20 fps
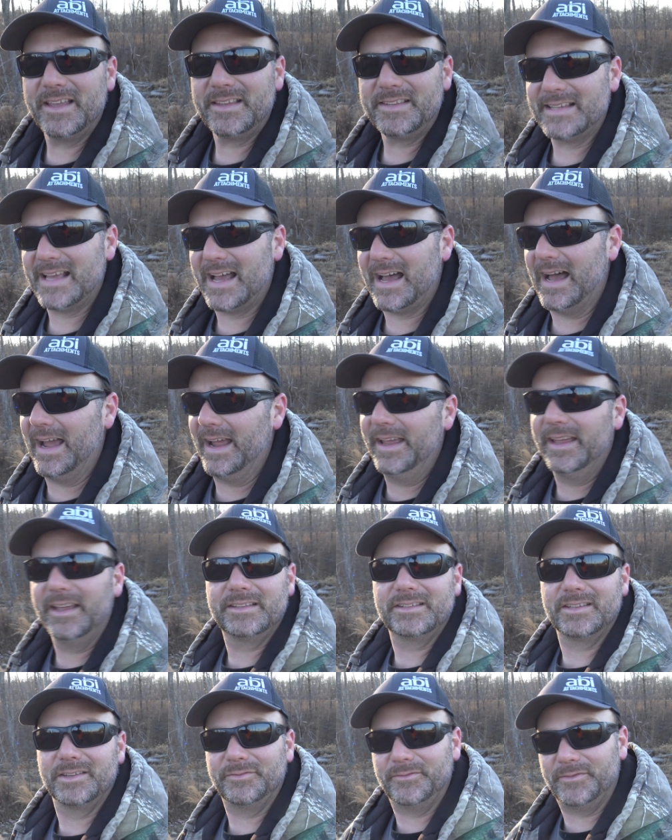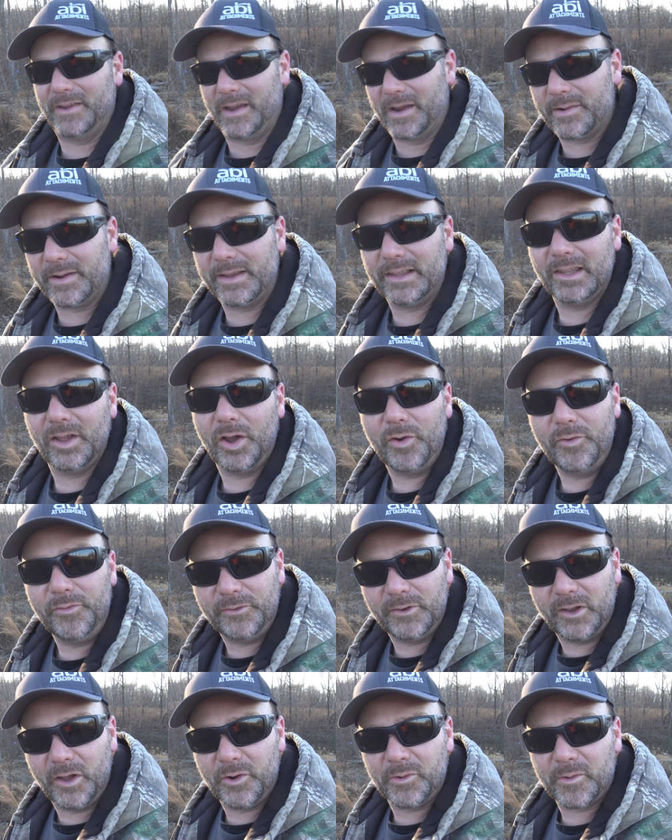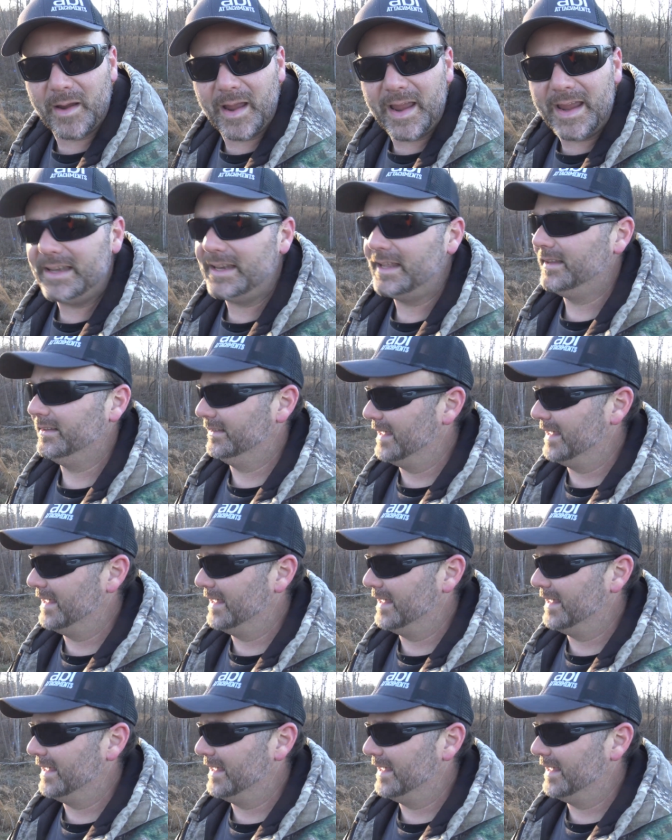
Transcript: S I, it's a very low flow rate.